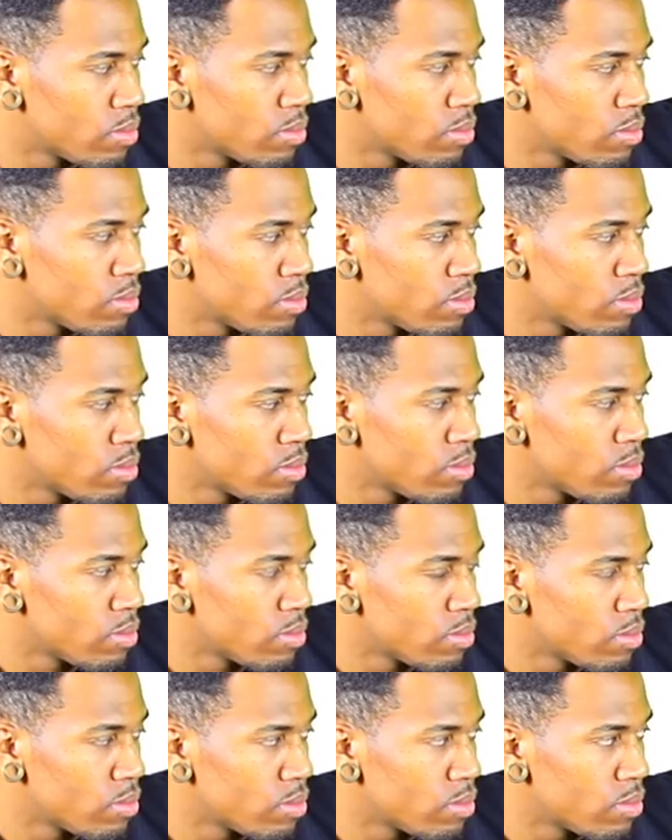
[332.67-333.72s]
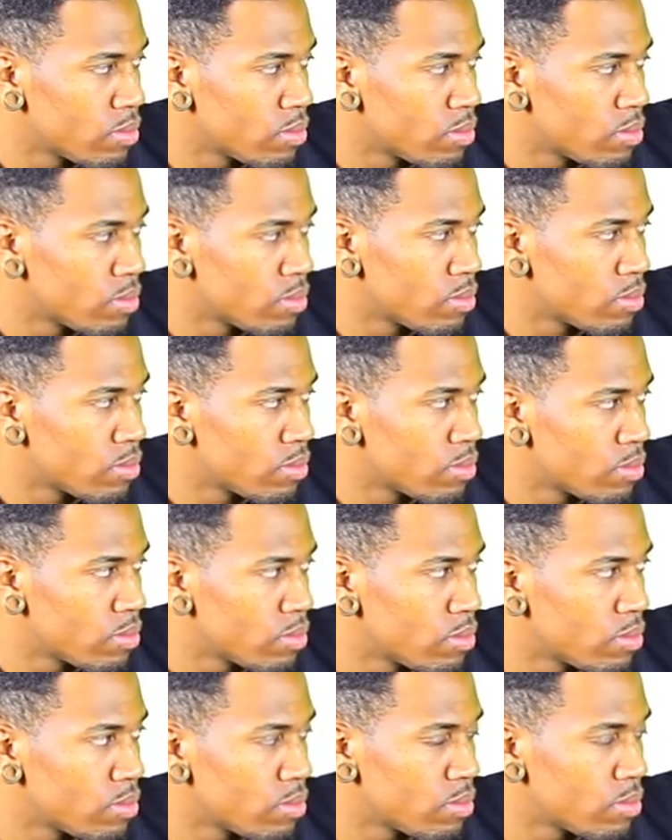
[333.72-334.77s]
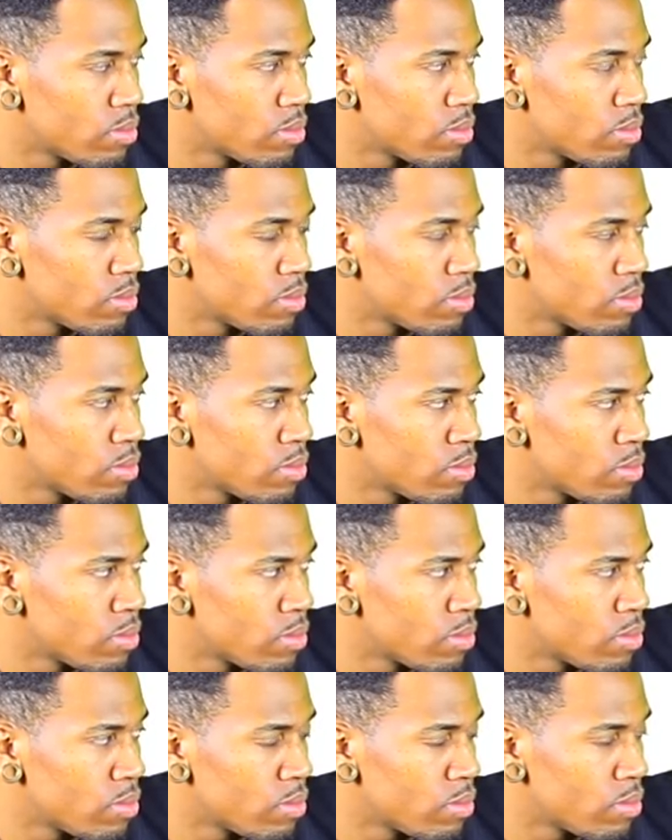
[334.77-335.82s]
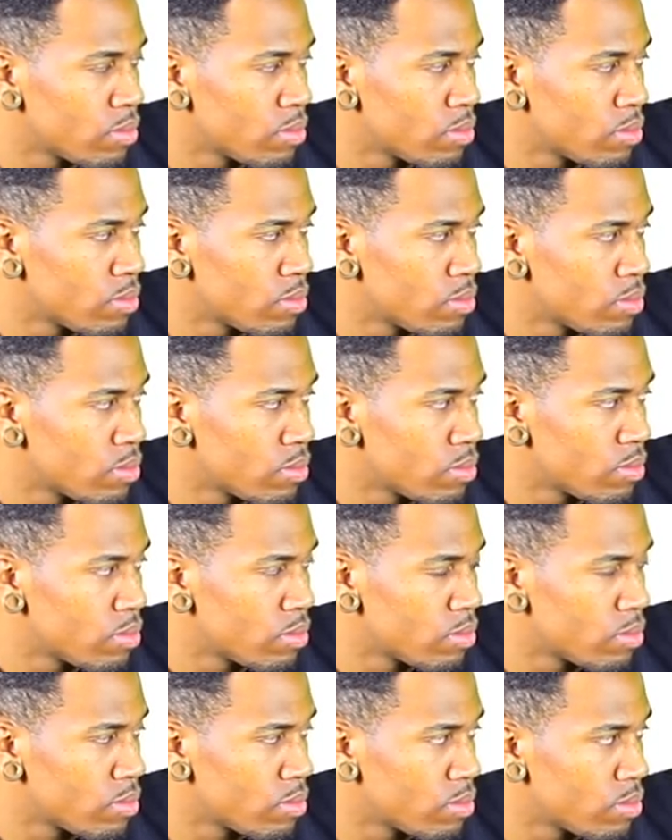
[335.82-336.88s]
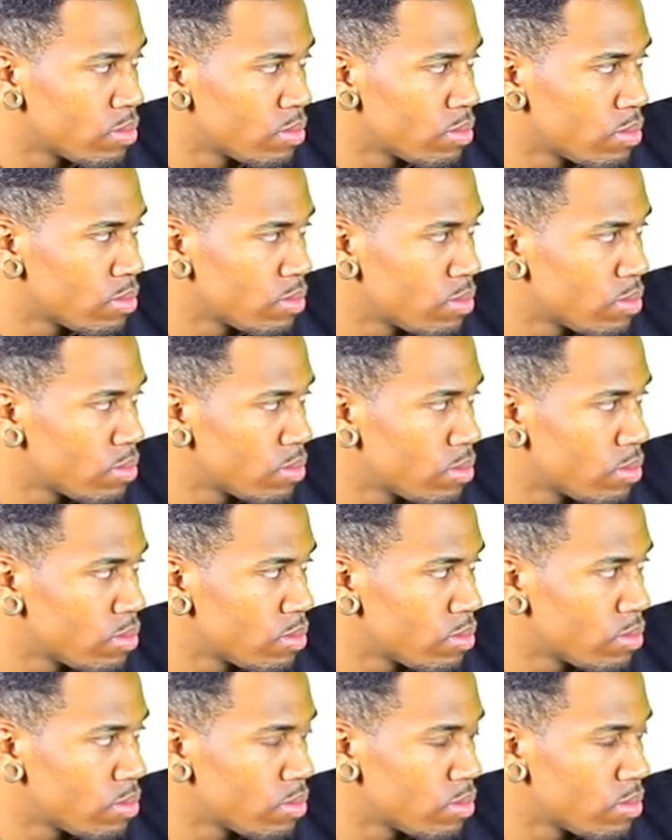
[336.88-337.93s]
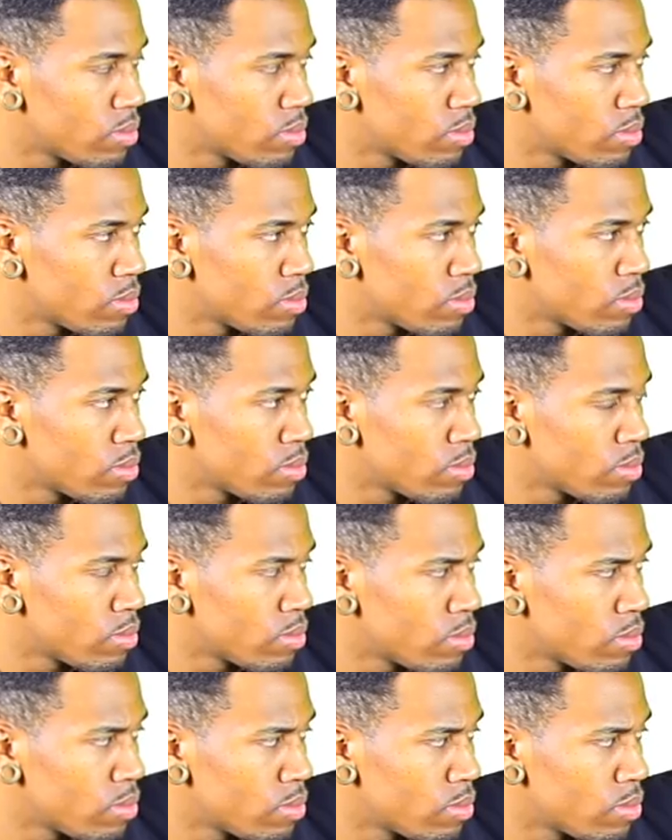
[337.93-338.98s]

(silent)